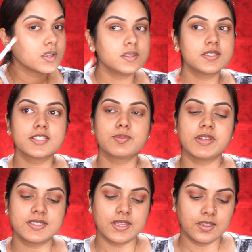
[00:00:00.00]
This is my
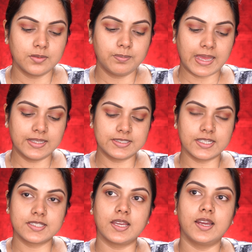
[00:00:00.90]
second palette
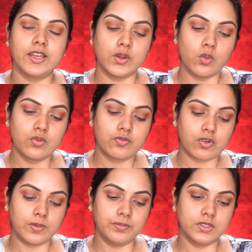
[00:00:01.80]
that I own
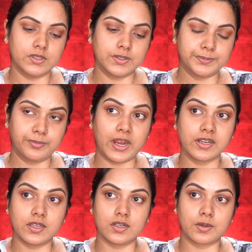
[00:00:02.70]
from the
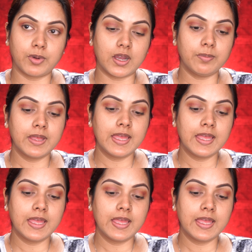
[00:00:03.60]
brand Colourpop.